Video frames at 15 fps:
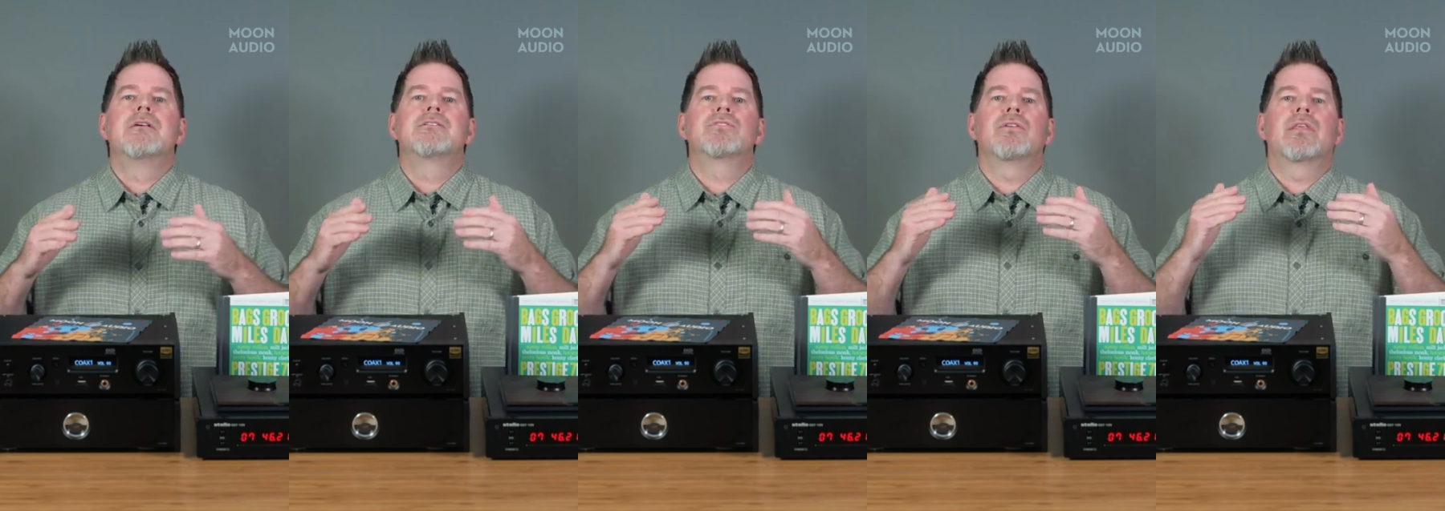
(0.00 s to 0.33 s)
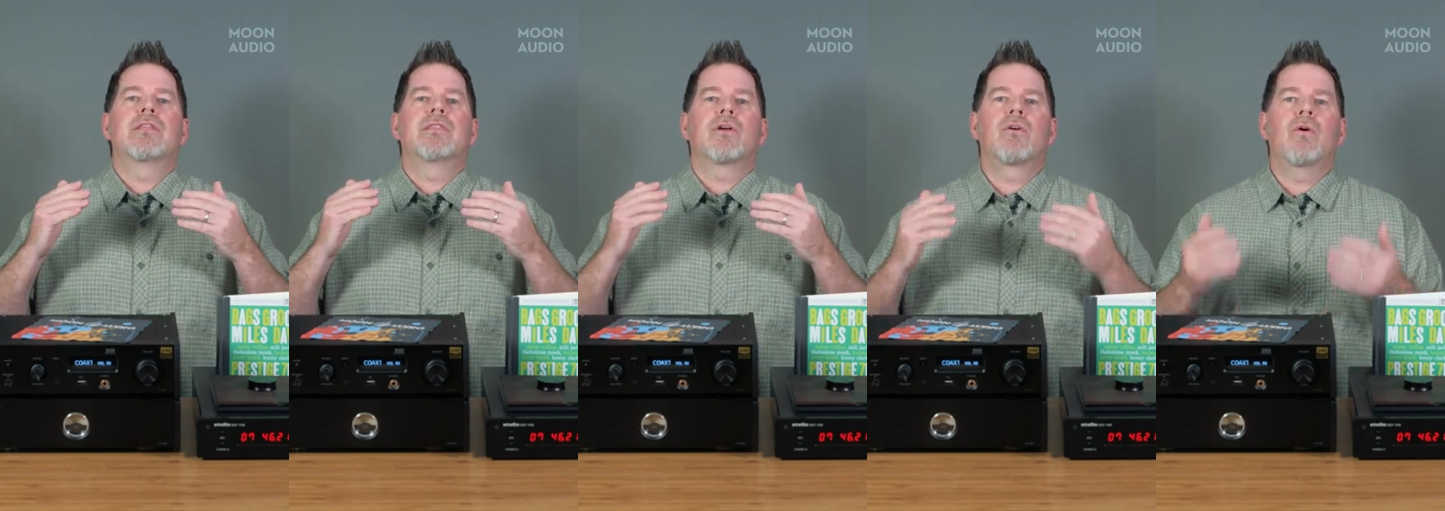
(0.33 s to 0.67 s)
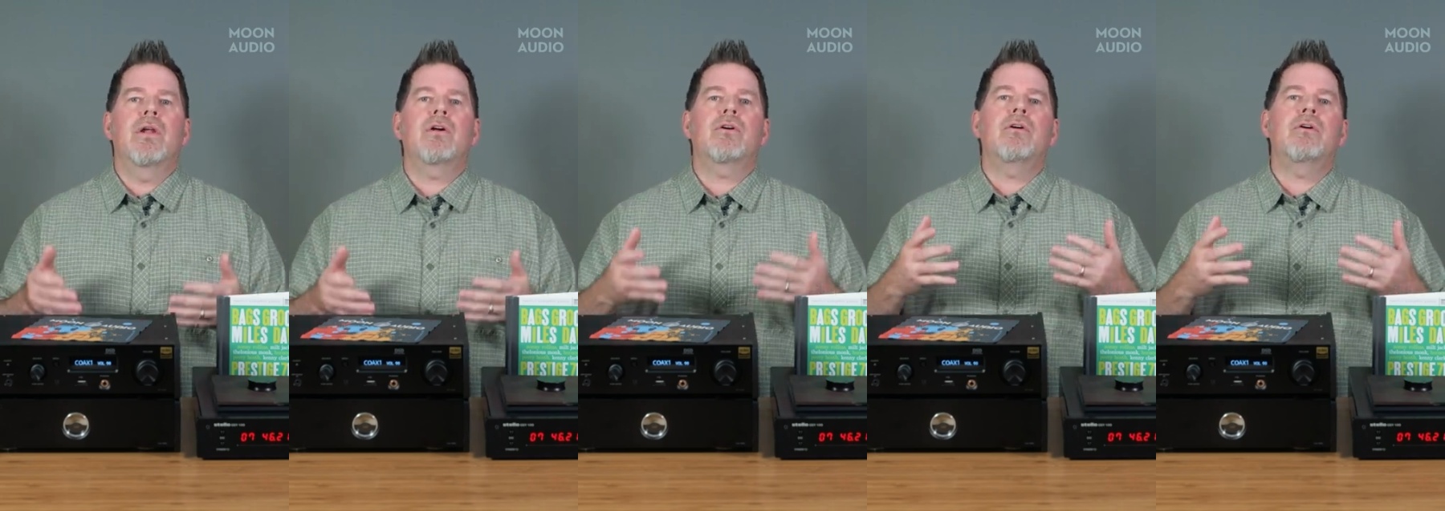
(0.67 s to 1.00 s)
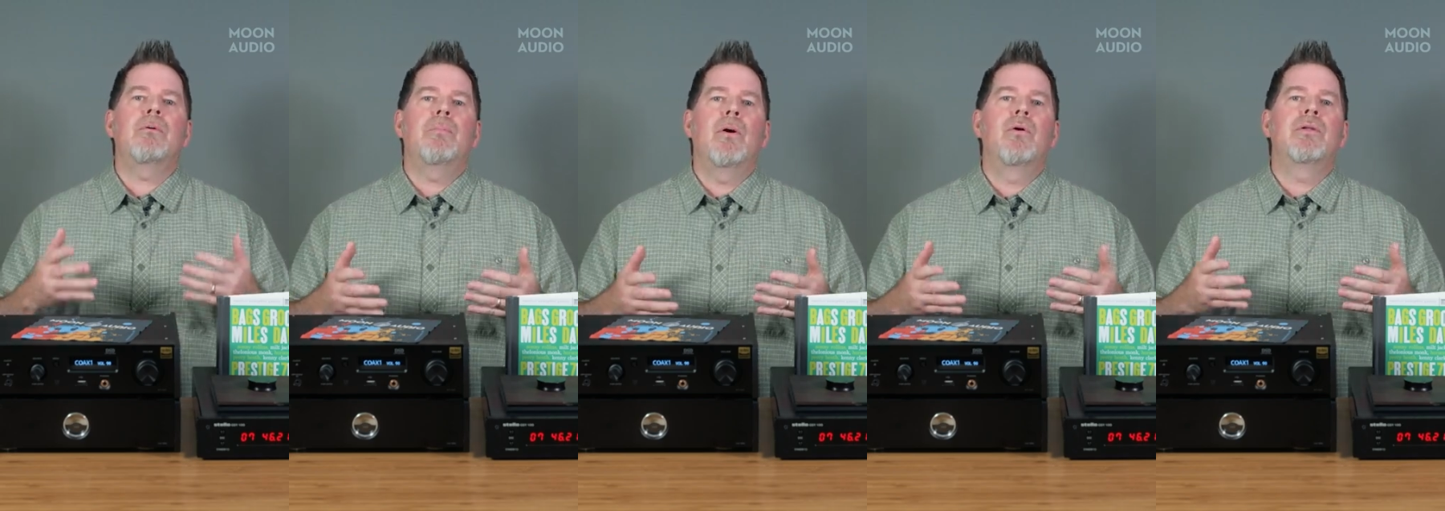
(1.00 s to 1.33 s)
so that the critical
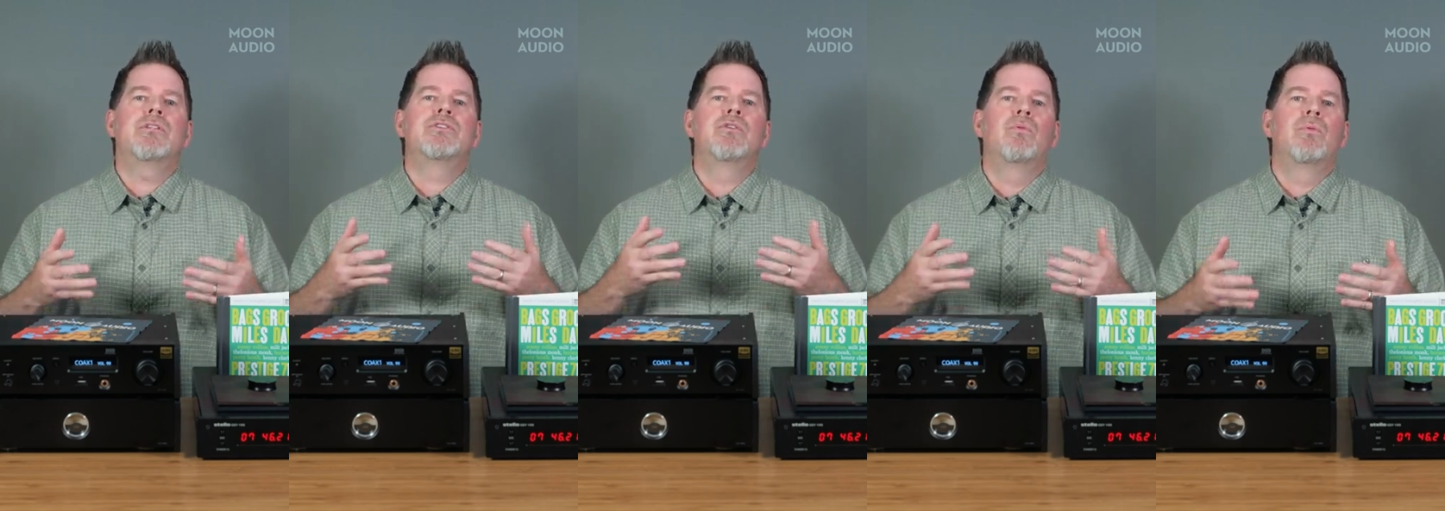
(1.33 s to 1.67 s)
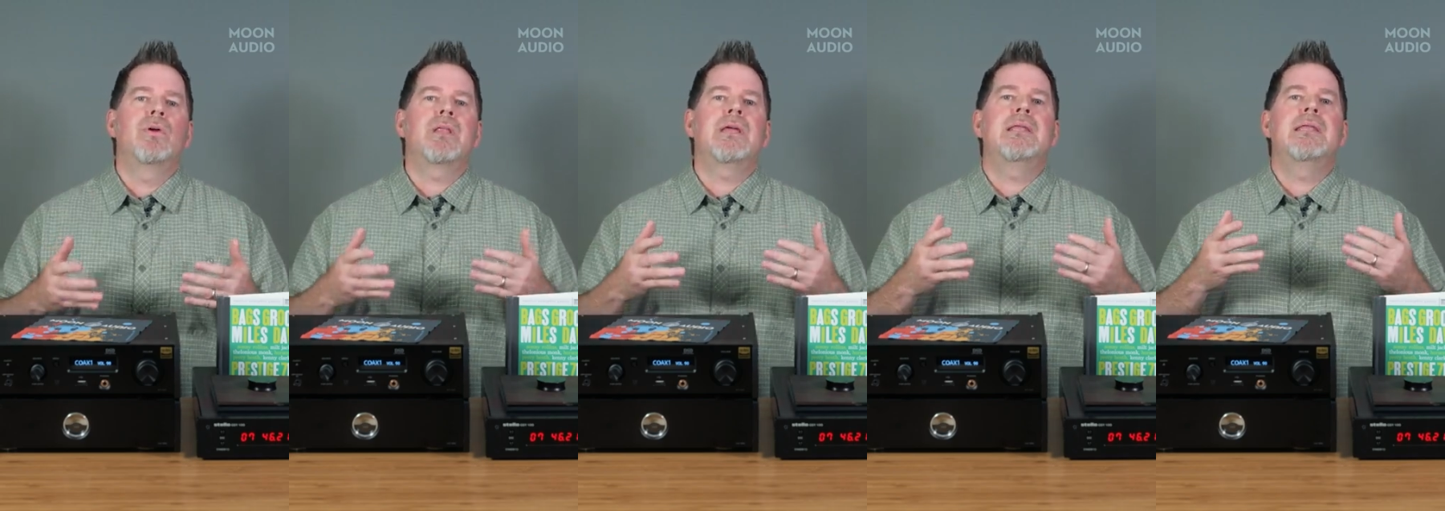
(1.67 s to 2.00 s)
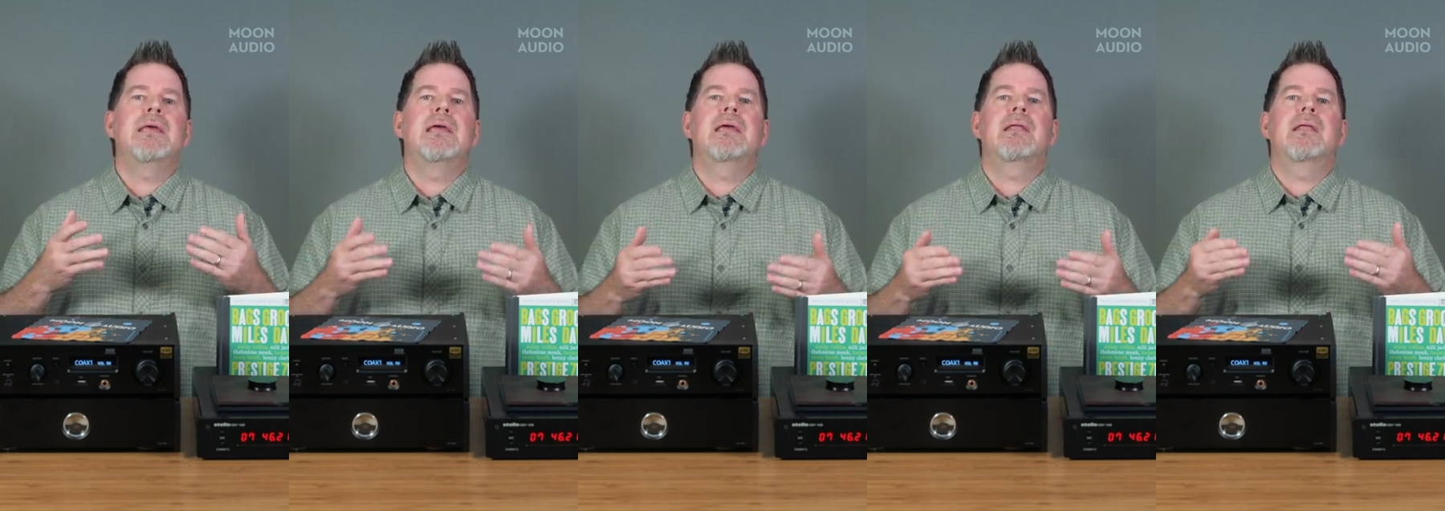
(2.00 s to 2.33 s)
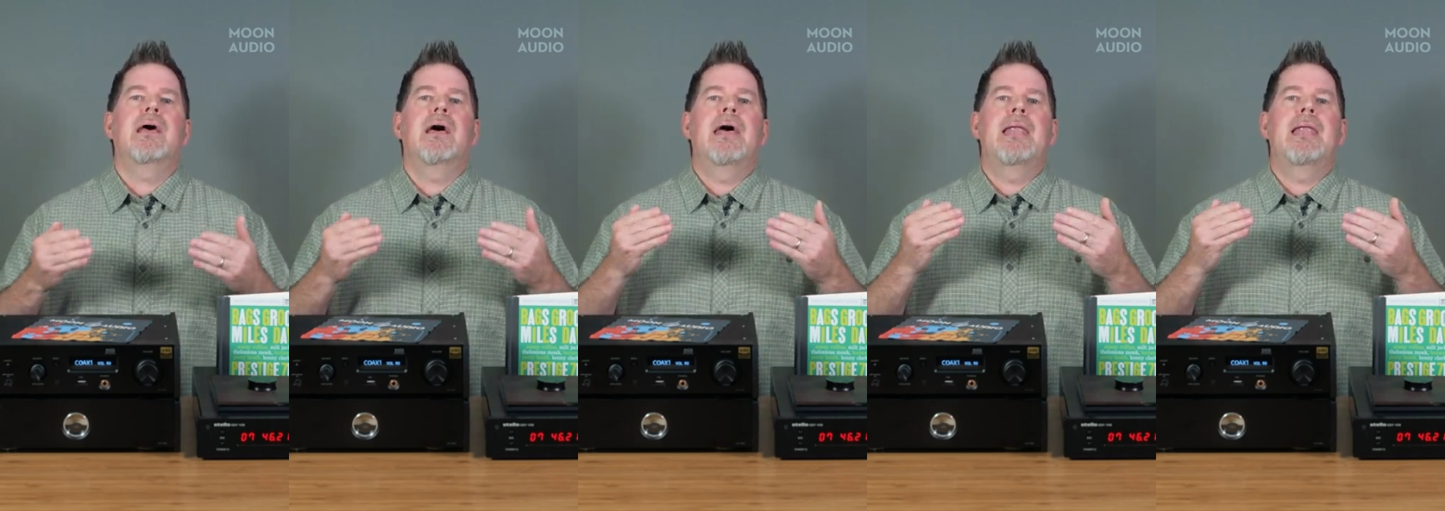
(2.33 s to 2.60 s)
components you really need